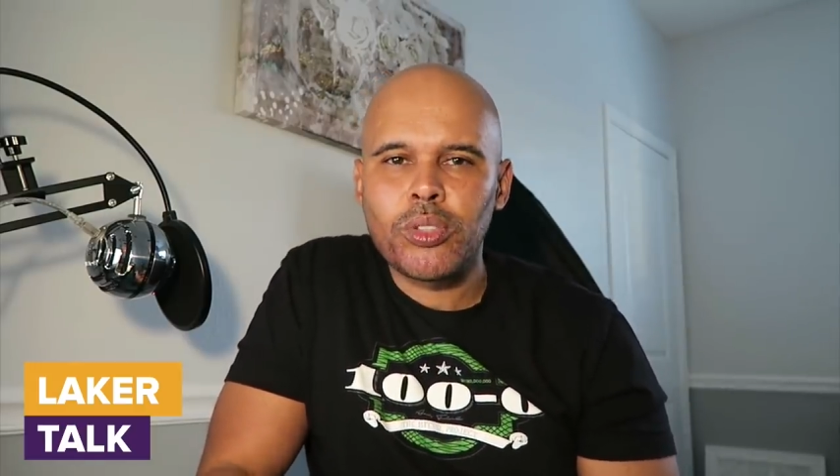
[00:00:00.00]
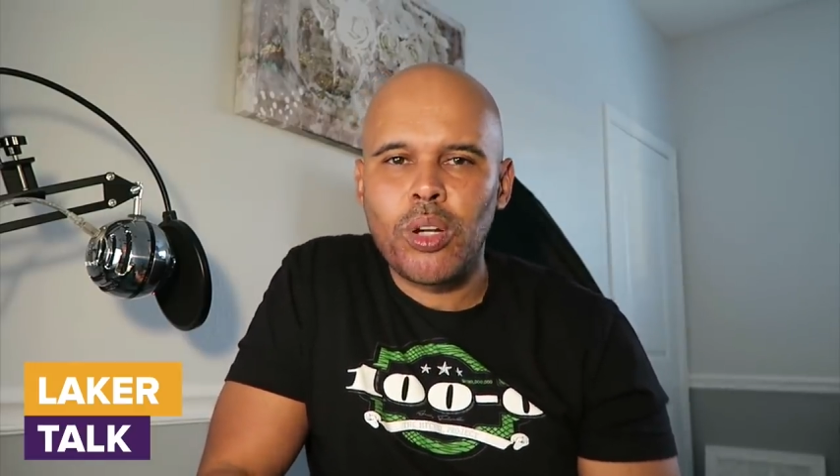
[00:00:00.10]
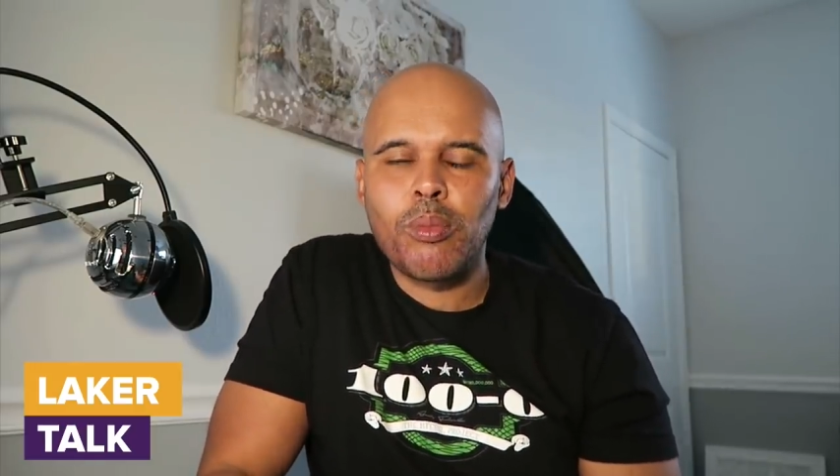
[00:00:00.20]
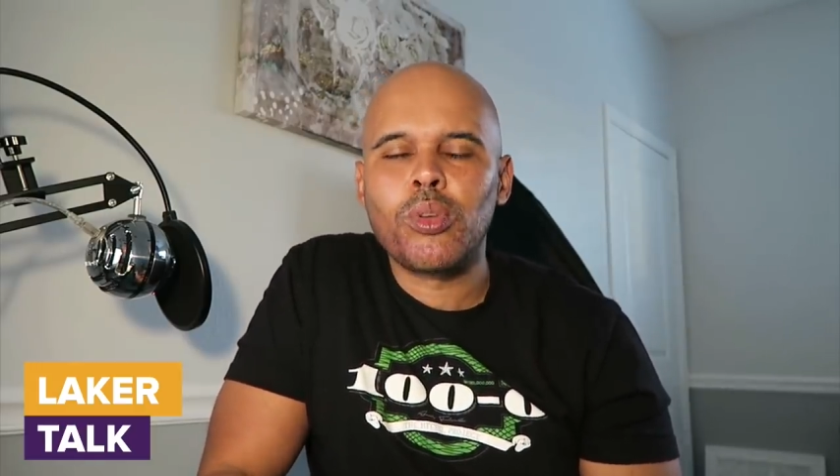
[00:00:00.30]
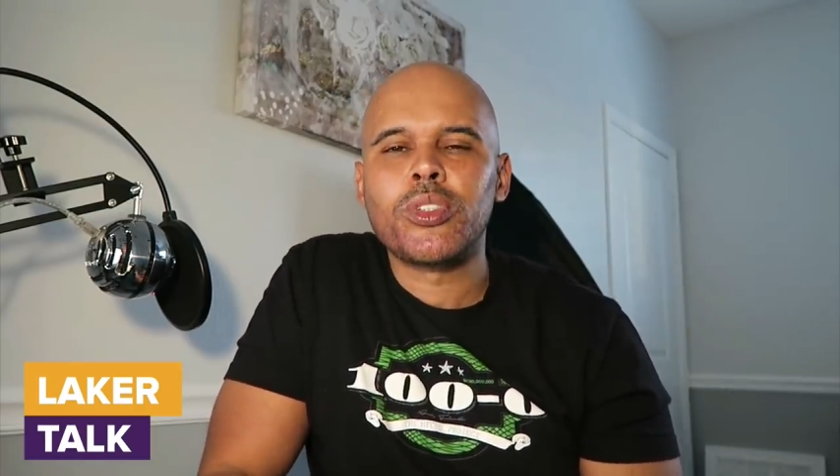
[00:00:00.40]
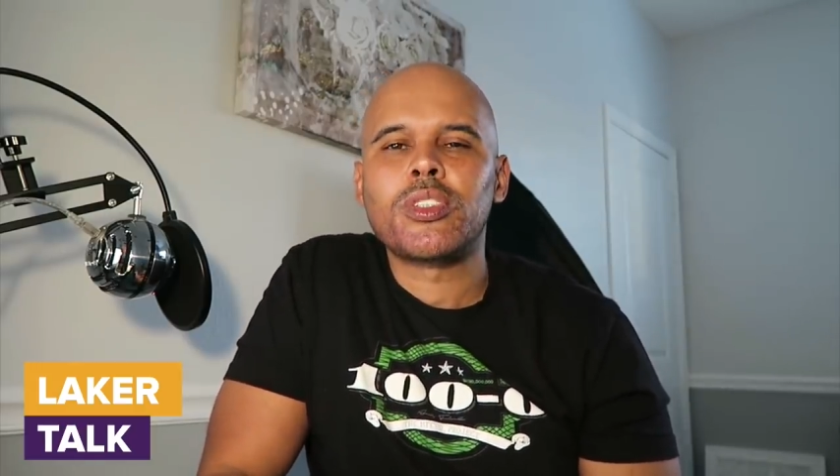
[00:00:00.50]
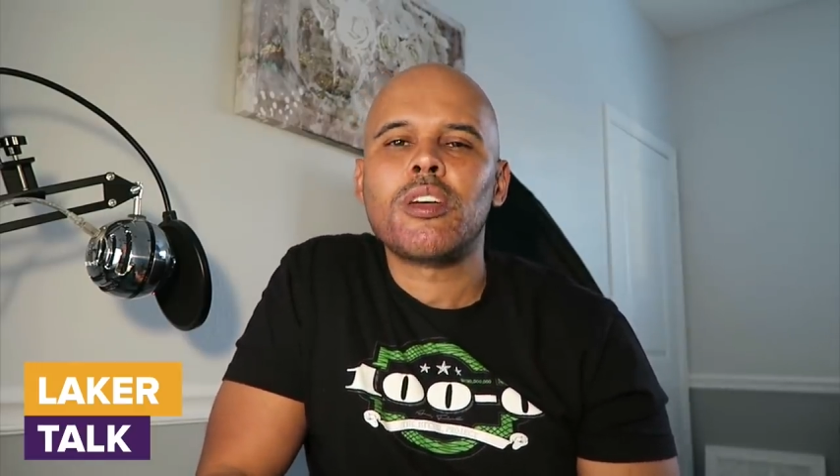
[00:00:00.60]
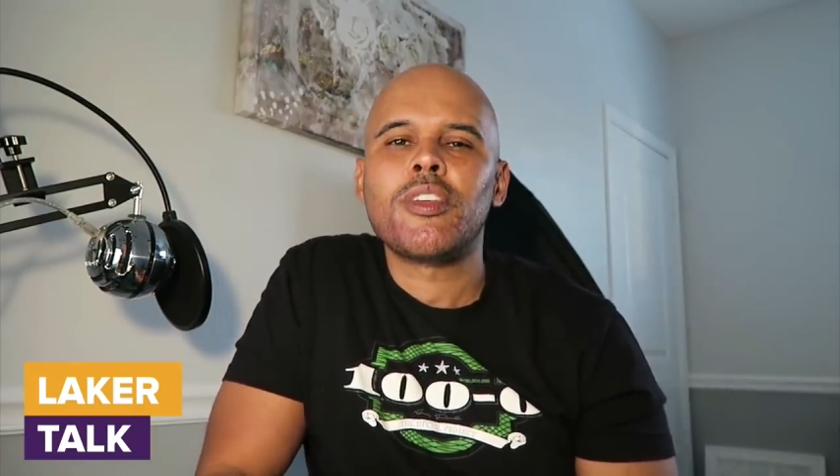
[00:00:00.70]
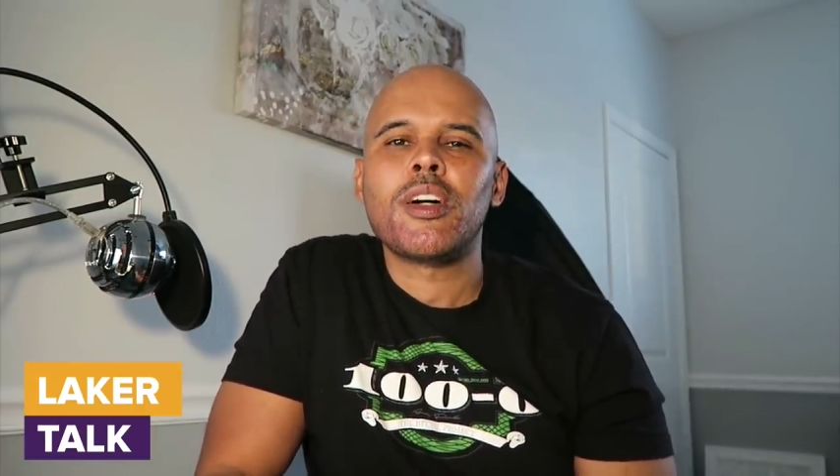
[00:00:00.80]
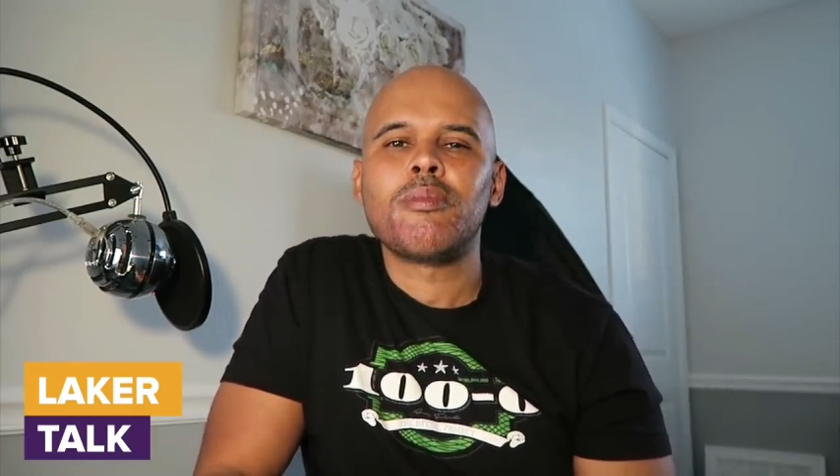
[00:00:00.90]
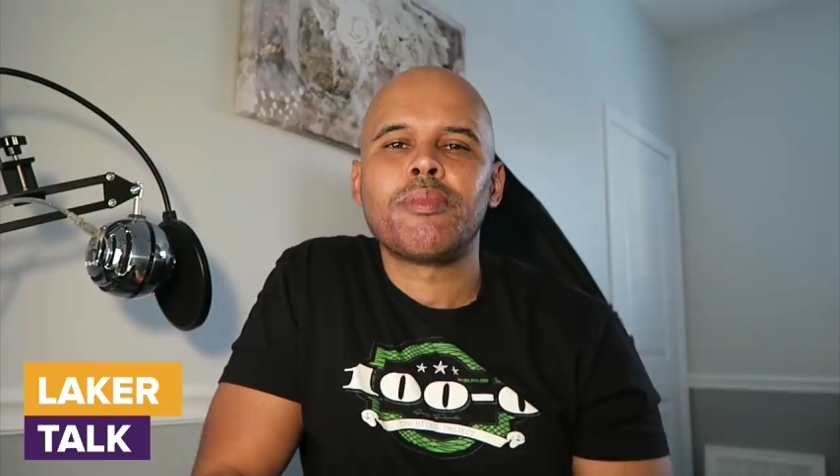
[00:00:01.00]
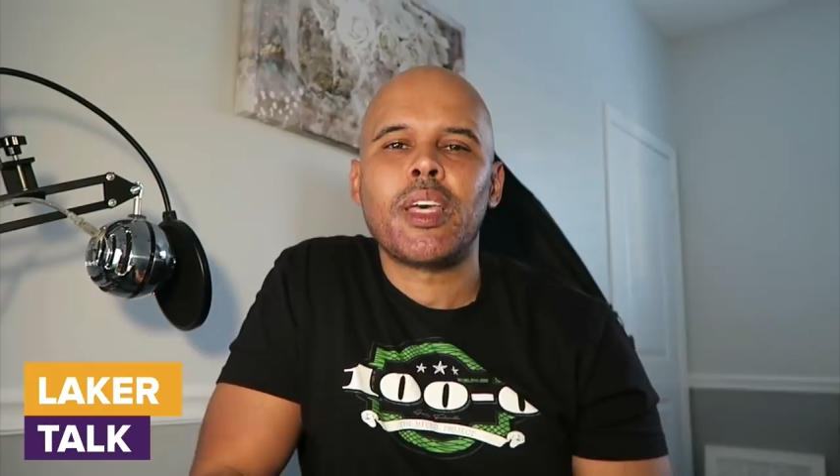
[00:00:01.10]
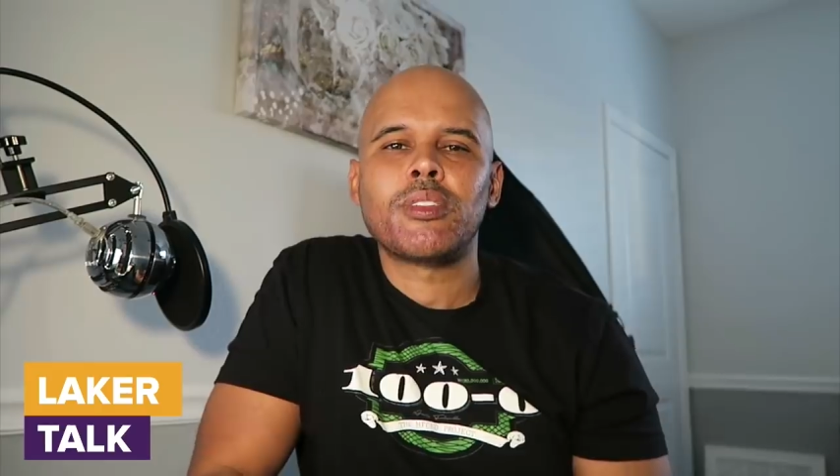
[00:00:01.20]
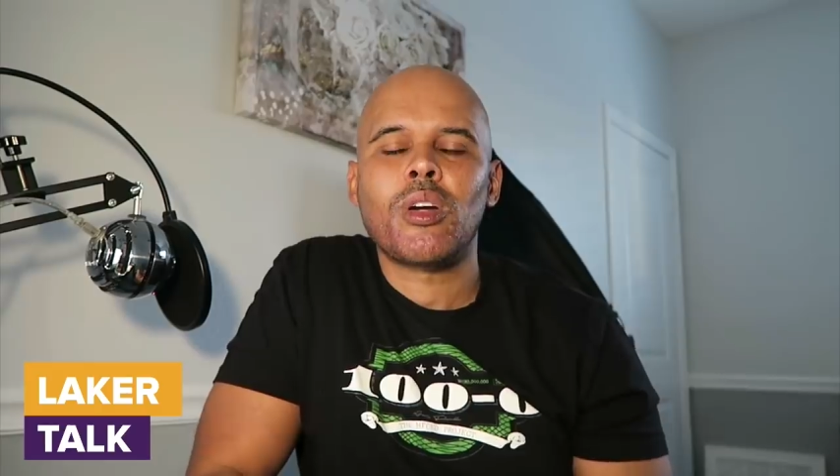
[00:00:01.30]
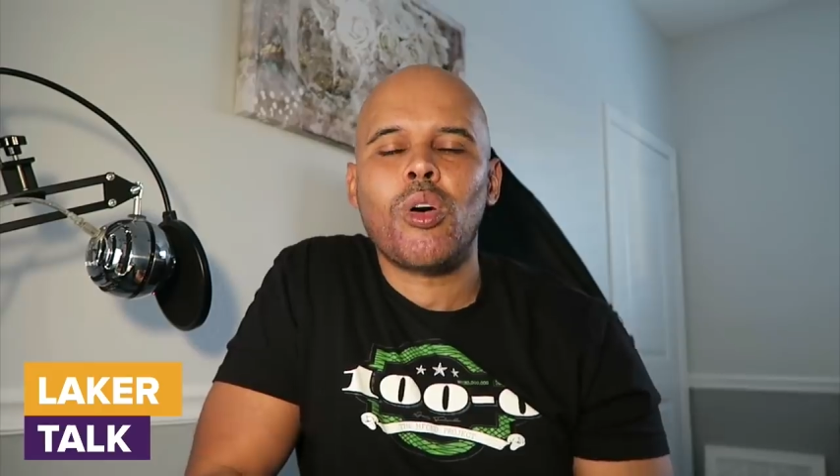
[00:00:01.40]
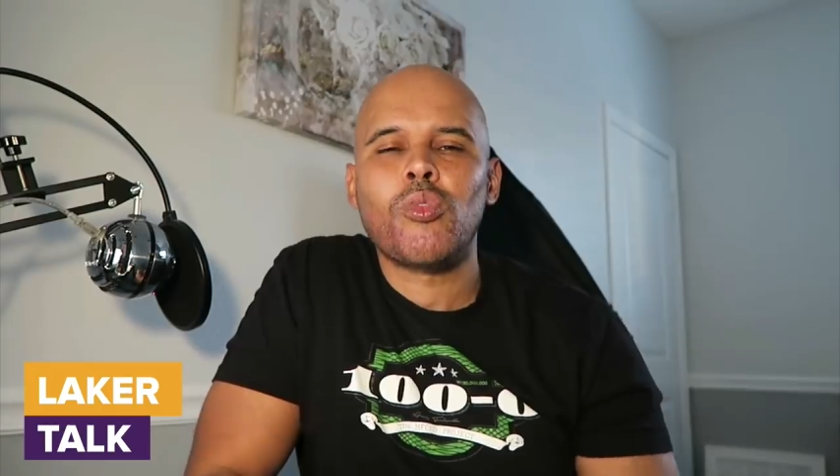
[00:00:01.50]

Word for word: start blowing stuff up and start